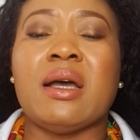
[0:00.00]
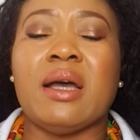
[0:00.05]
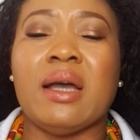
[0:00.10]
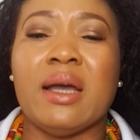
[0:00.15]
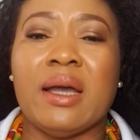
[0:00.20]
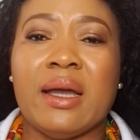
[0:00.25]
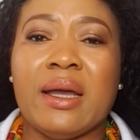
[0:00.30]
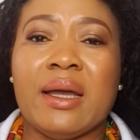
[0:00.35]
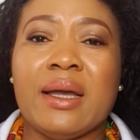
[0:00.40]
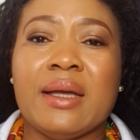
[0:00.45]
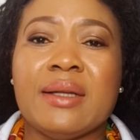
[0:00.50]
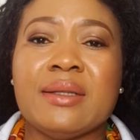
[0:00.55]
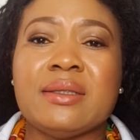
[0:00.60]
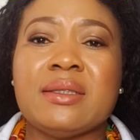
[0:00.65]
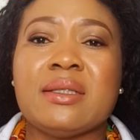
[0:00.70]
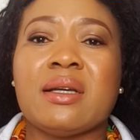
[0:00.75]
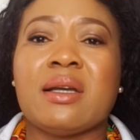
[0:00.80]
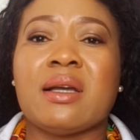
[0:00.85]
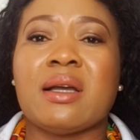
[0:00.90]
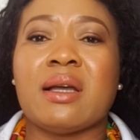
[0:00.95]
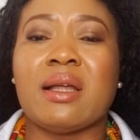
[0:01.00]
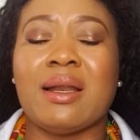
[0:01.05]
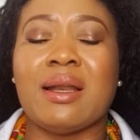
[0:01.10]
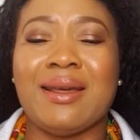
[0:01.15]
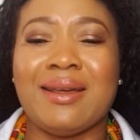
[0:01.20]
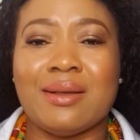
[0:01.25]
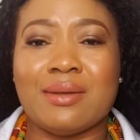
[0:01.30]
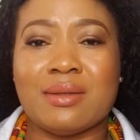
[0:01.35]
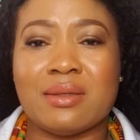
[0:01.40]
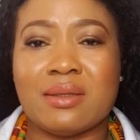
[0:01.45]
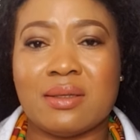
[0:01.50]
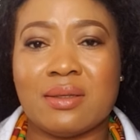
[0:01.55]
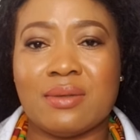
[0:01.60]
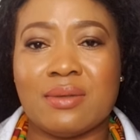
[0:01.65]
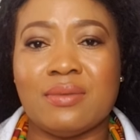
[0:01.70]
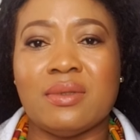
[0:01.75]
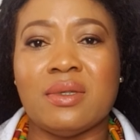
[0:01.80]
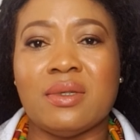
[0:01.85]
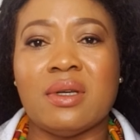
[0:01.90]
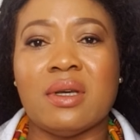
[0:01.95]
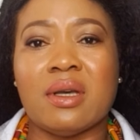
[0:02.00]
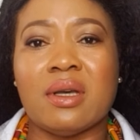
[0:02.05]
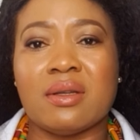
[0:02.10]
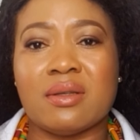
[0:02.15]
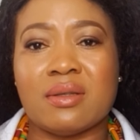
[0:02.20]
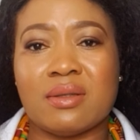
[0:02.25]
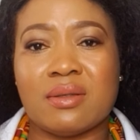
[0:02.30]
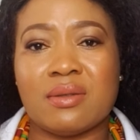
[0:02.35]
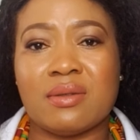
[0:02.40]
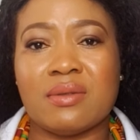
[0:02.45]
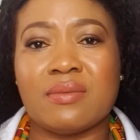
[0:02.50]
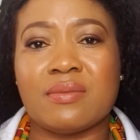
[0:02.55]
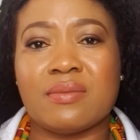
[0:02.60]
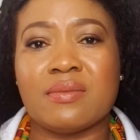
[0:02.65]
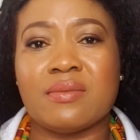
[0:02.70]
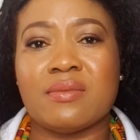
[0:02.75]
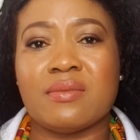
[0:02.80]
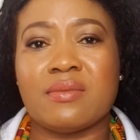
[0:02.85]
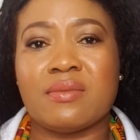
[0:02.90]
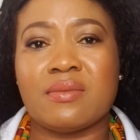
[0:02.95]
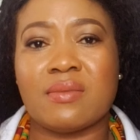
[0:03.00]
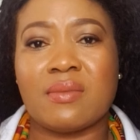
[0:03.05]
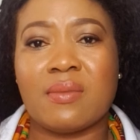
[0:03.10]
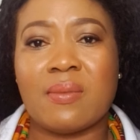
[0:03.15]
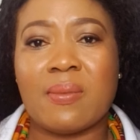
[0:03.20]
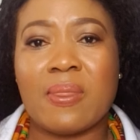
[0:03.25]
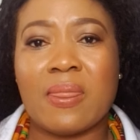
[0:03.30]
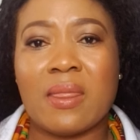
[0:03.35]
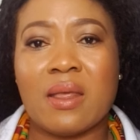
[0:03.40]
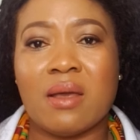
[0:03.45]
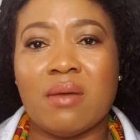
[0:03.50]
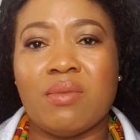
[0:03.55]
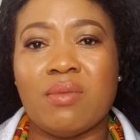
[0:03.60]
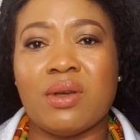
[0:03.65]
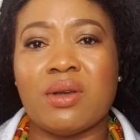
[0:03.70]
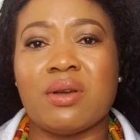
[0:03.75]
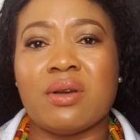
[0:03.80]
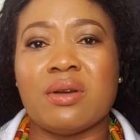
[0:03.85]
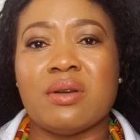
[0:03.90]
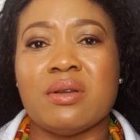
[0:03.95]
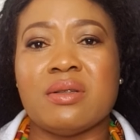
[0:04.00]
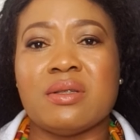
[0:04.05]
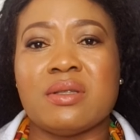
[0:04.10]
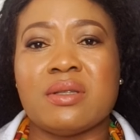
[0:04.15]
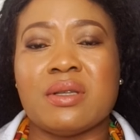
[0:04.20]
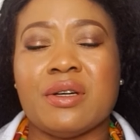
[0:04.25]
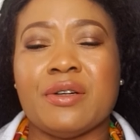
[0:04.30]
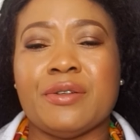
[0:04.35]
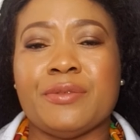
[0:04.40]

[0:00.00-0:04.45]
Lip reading: and cleanse. Yes, because